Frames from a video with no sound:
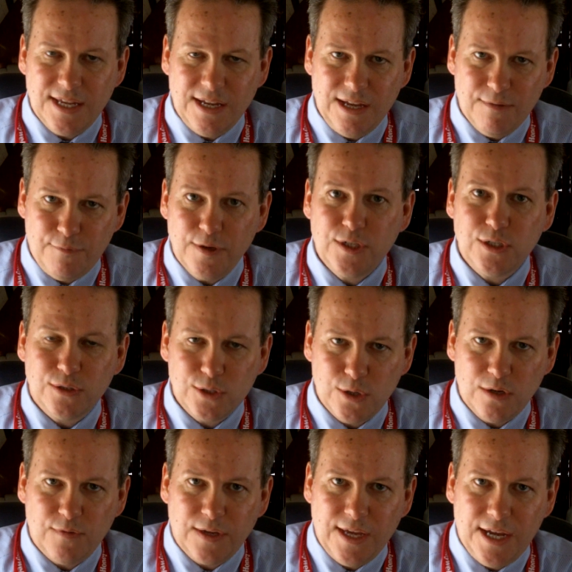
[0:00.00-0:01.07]
the official
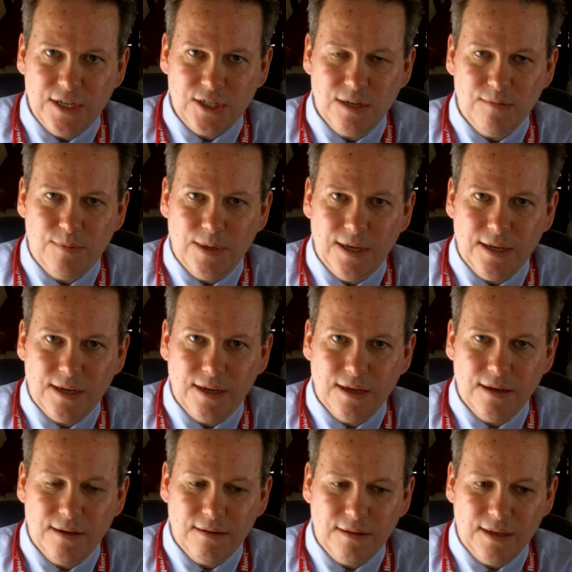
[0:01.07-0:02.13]
certification being
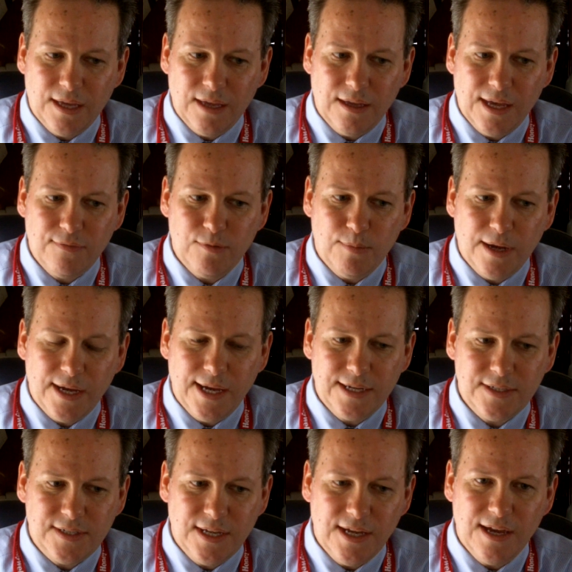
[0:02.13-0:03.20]
given by
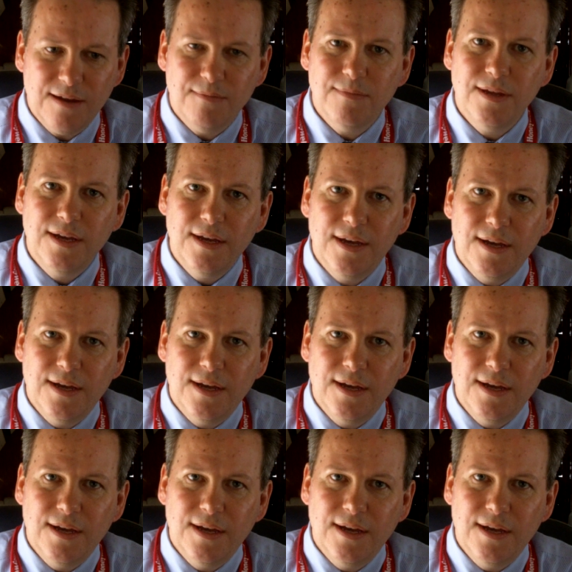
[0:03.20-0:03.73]
ASTM,